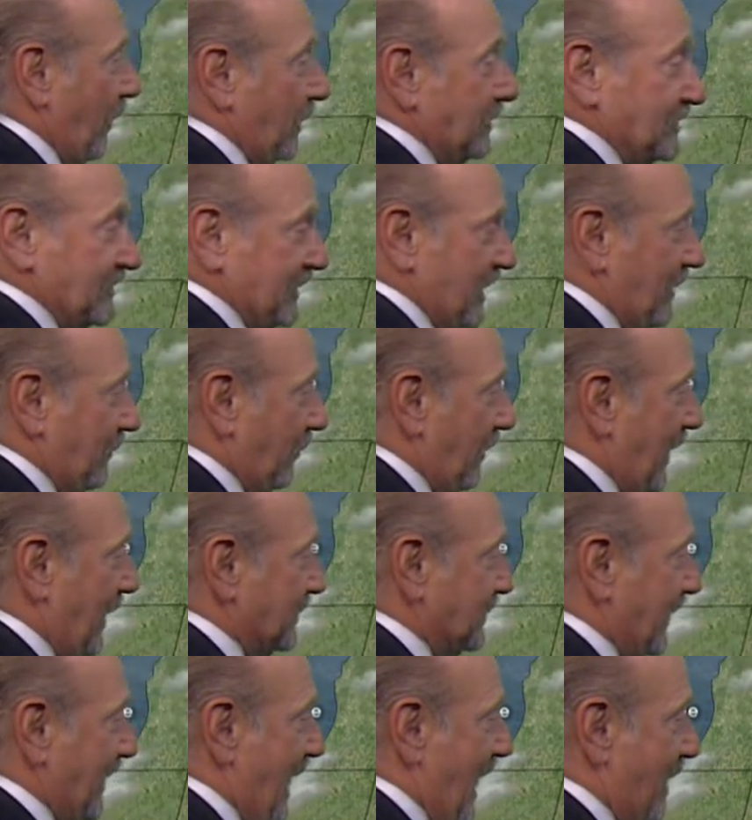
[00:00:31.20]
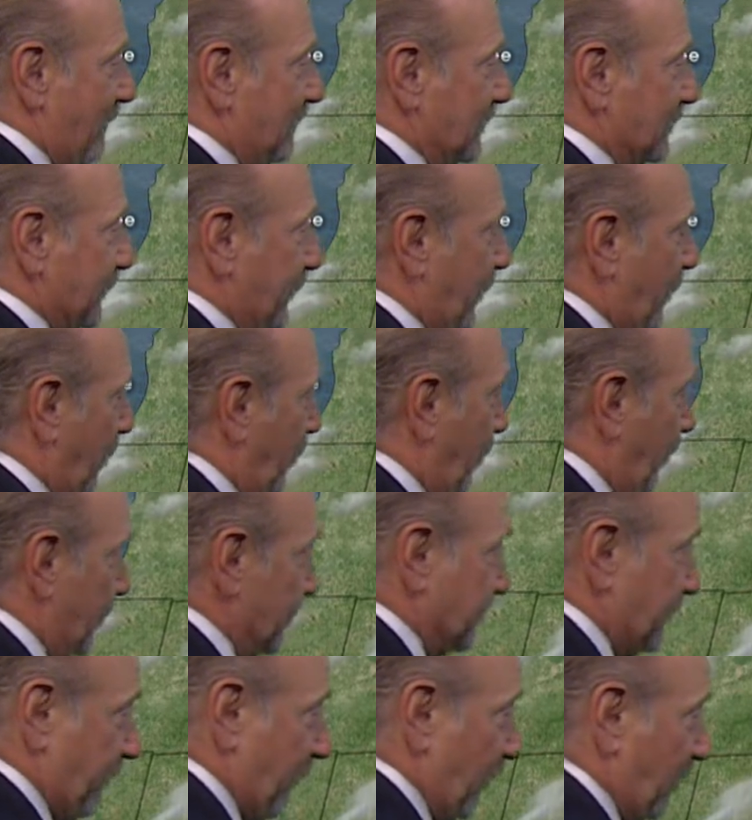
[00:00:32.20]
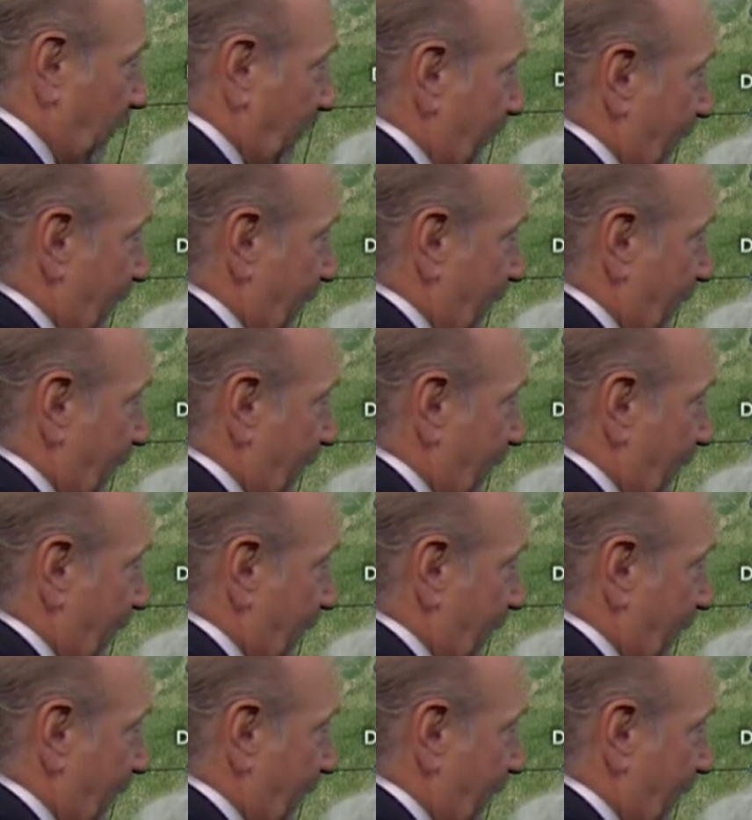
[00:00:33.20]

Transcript: unstabilize the atmosphere. And with this frontal